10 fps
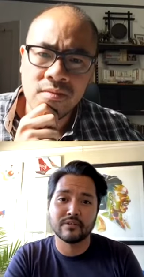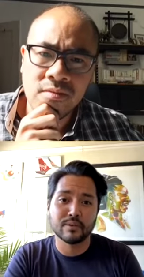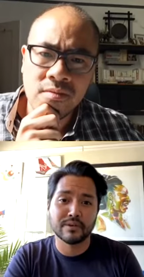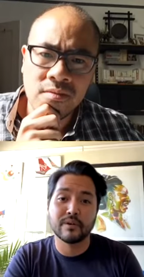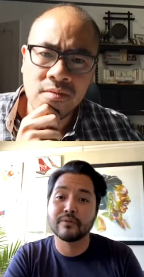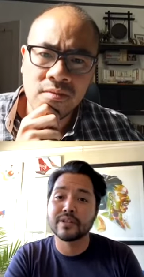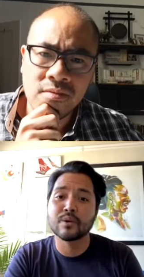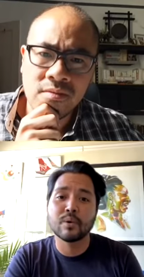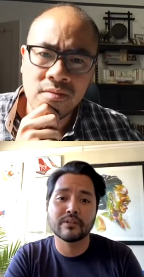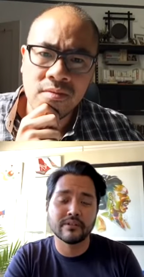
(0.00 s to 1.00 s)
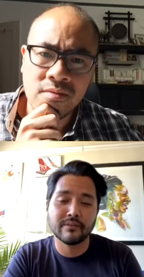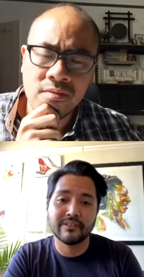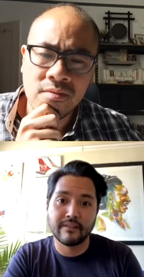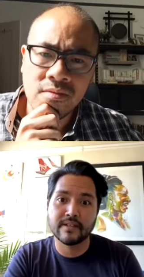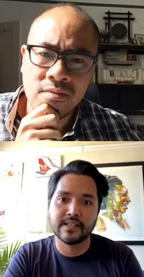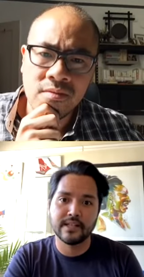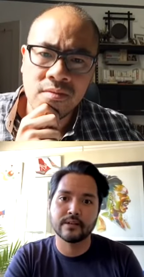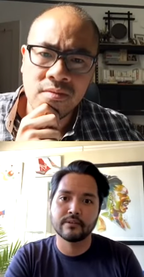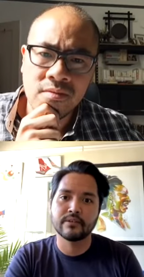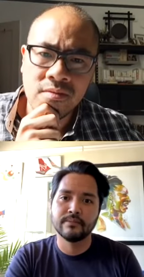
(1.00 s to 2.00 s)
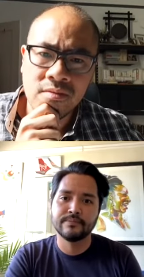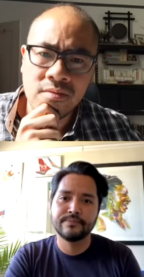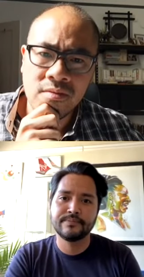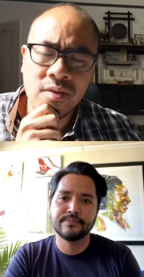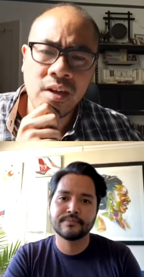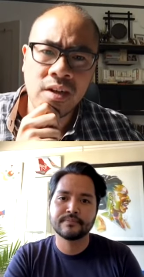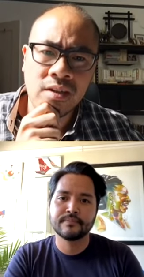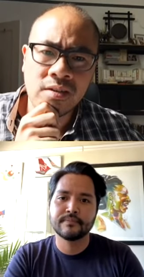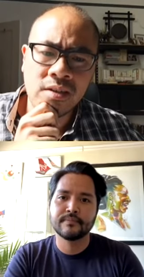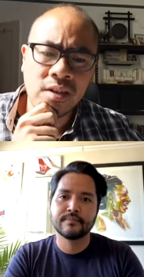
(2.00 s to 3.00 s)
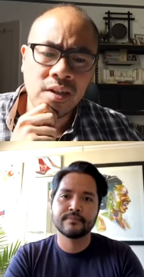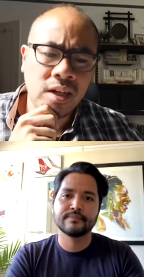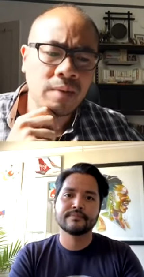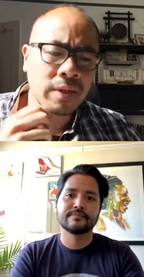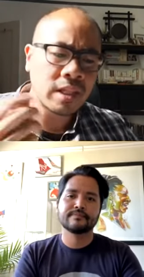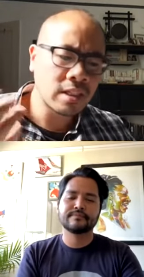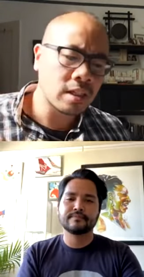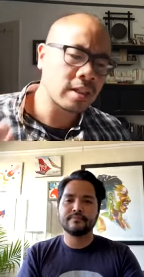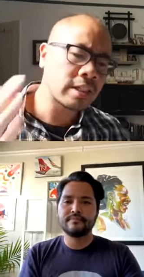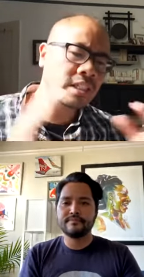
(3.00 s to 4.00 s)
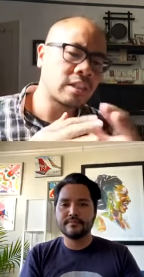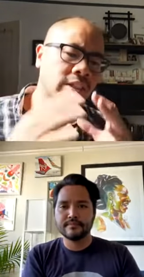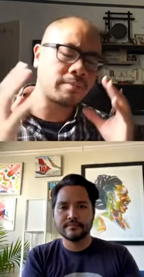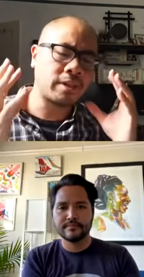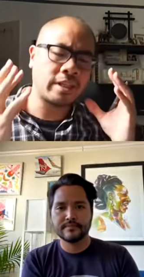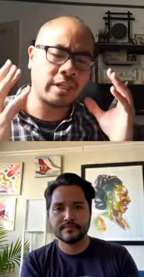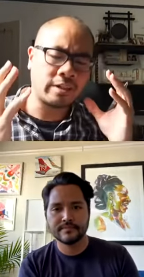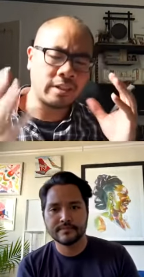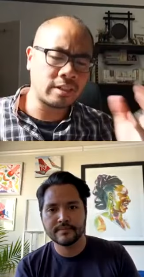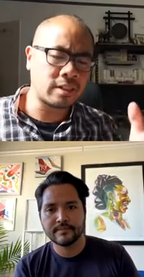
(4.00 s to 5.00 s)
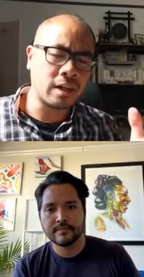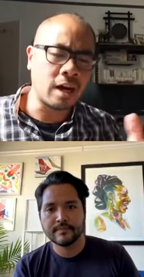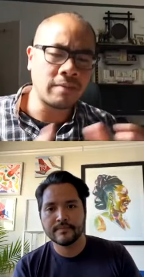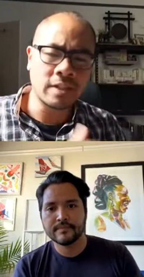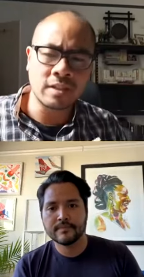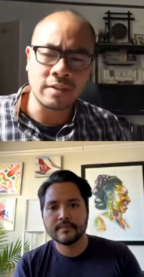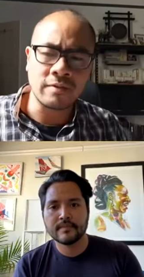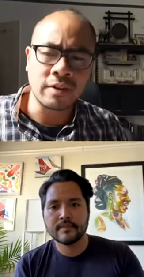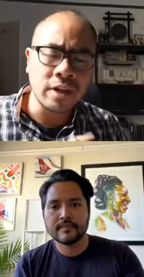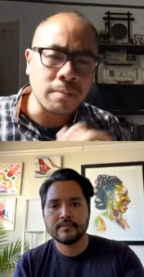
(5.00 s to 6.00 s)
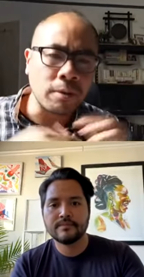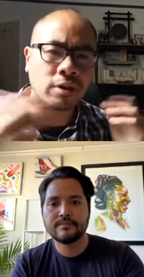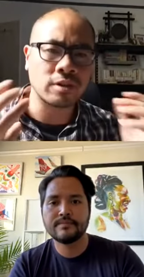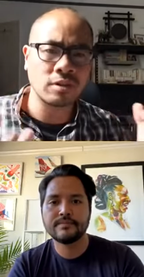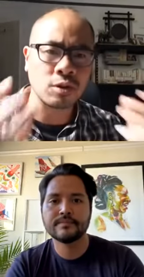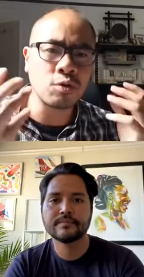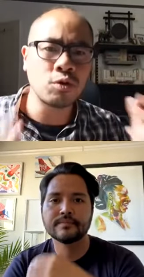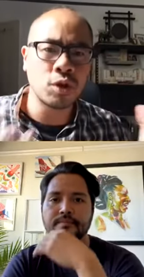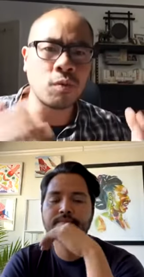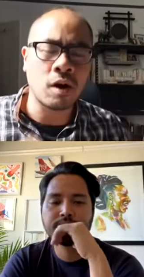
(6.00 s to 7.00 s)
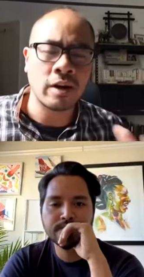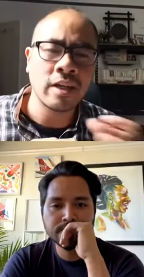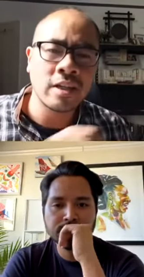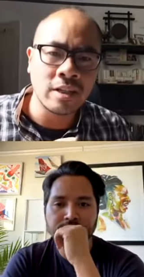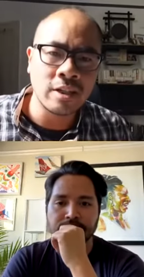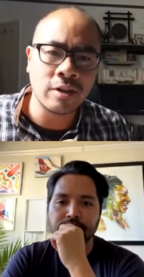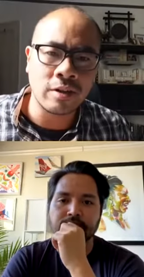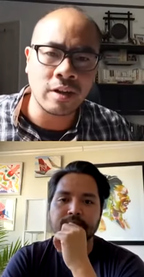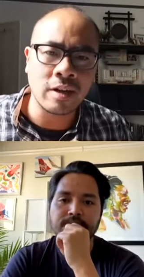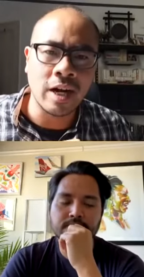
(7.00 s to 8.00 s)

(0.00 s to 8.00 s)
Speaker 1: over, over the course of seven years.
Speaker 2: Yeah. I mean, this this is something that is obviously very personal to who you are. It is your